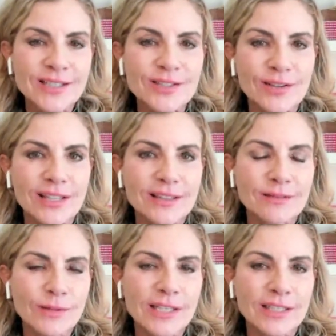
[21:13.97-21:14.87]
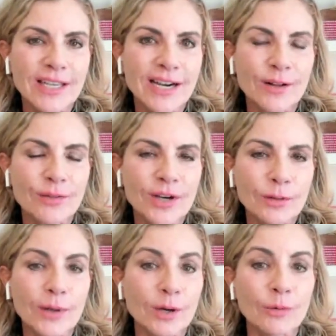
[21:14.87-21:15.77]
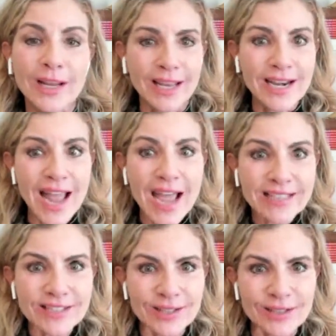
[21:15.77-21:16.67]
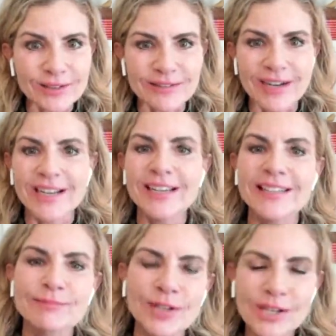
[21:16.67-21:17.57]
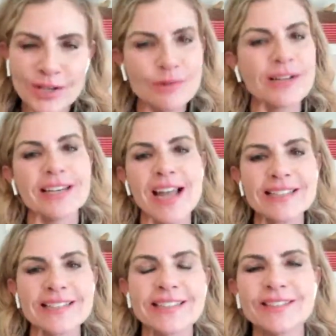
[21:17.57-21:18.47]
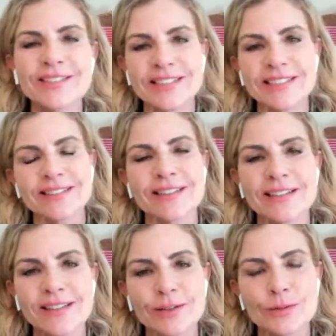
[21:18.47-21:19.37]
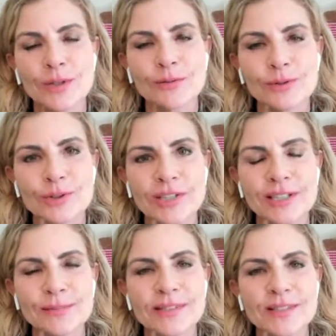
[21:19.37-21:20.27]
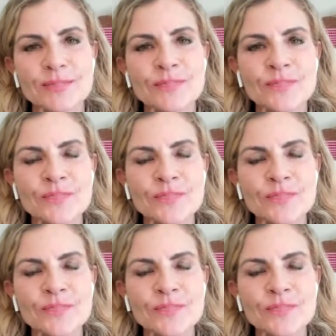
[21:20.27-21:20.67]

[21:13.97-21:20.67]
so that we can get out there in a bigger way and execute, right? Bring you in, execution on those beautiful dreams.